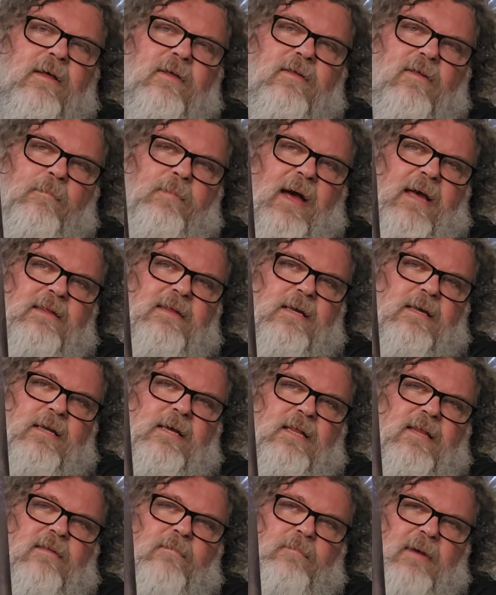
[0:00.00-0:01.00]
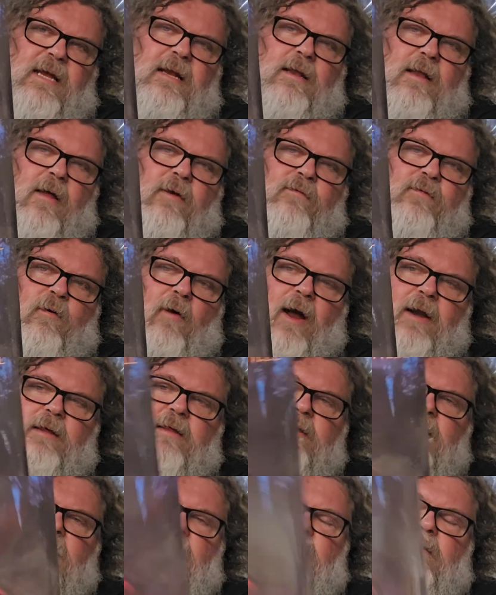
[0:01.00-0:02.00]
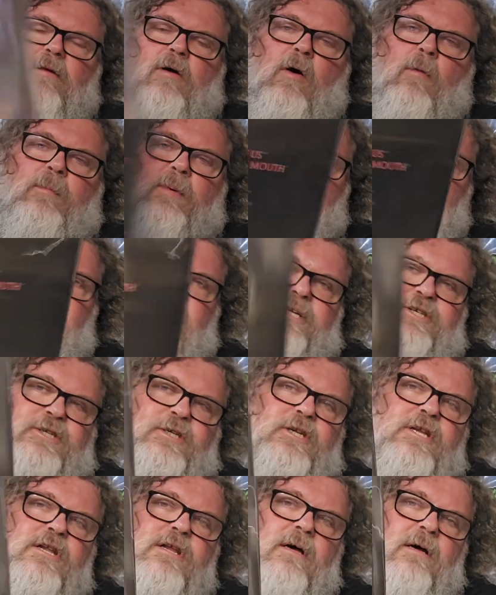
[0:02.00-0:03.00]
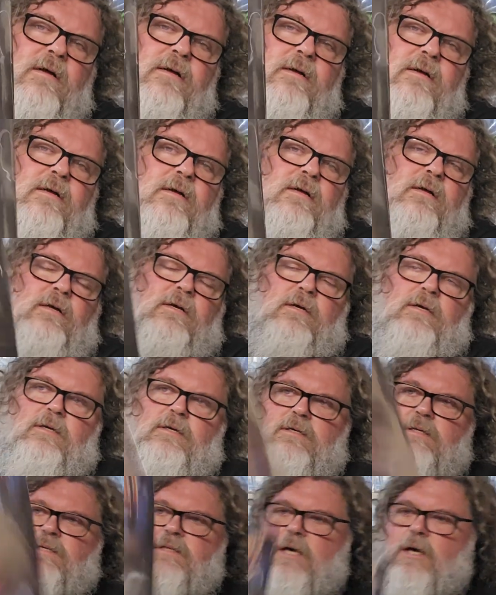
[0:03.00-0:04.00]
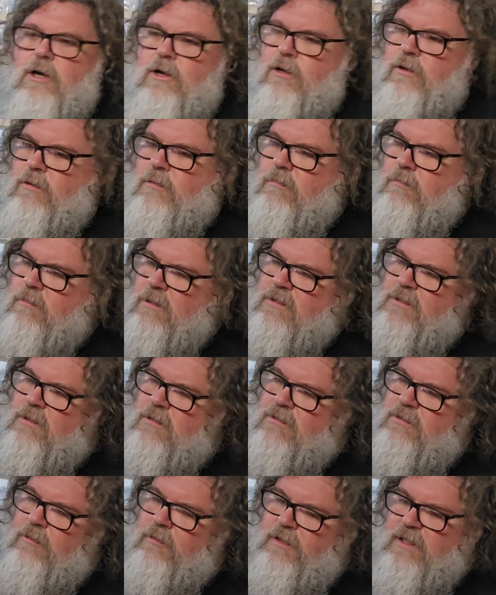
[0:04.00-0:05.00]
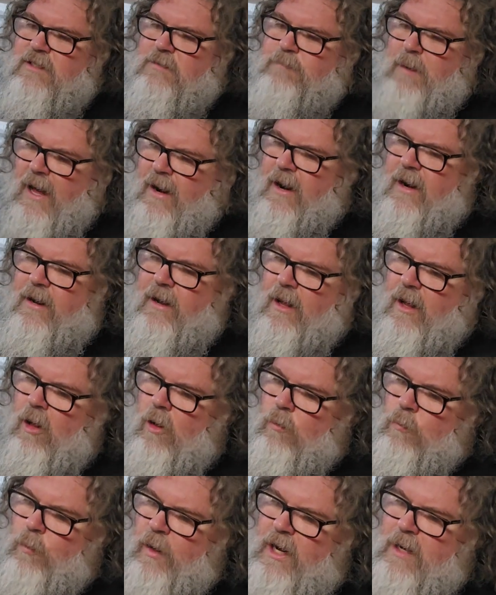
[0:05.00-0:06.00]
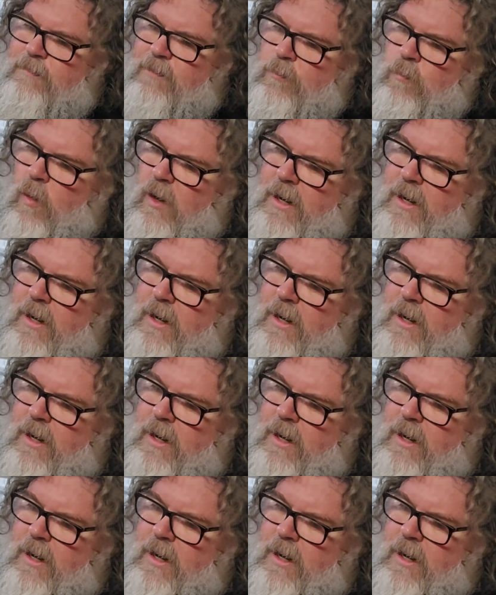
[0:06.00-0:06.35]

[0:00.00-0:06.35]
So basically it's a Meatloaf Greatest Hits compilation. So what songs are on this? Bad Out of Hell, Read 'Em and